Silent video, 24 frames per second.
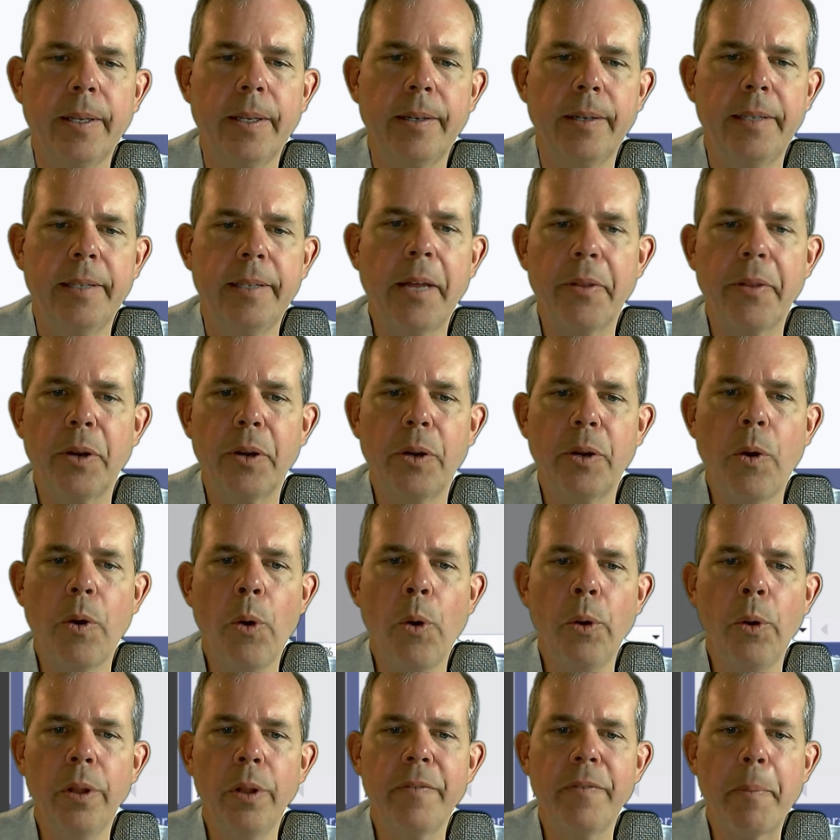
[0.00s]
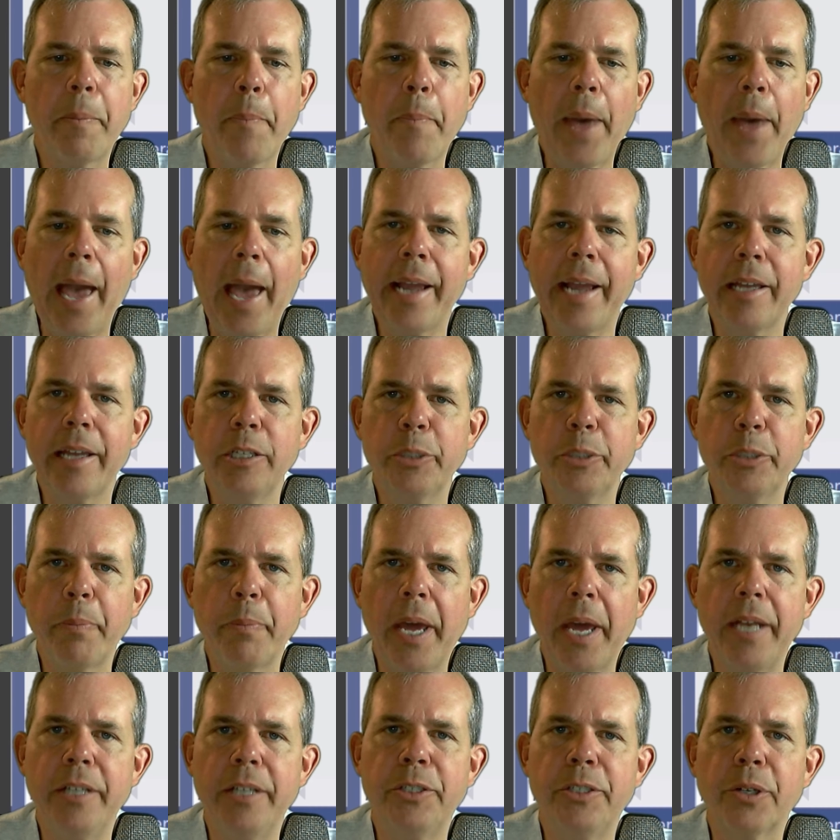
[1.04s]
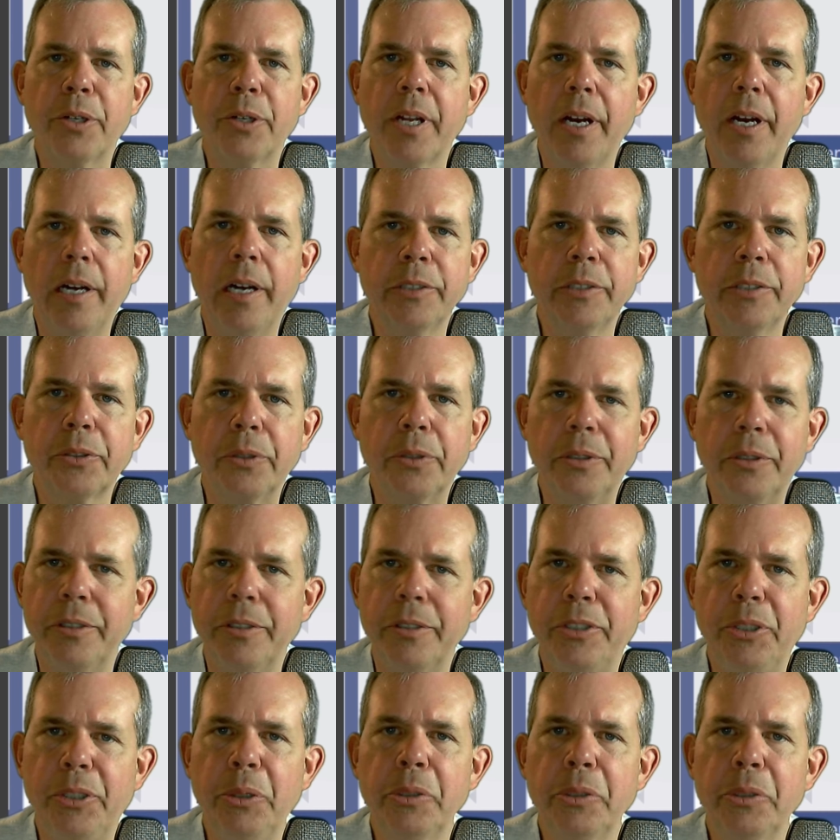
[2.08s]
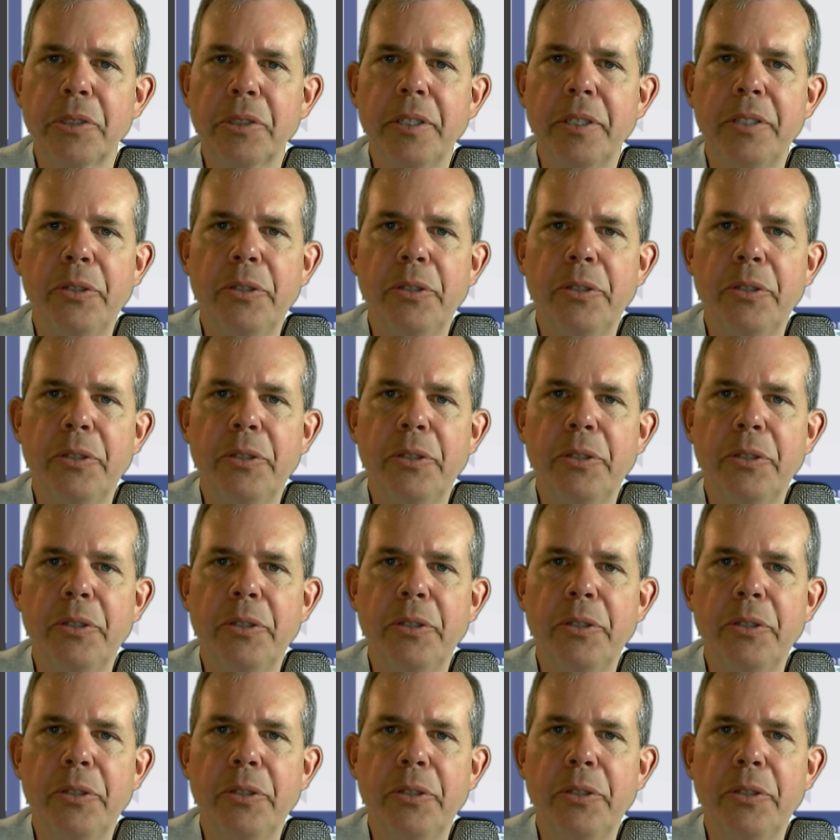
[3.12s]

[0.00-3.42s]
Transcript: Now the goal of the Package Manager console is usually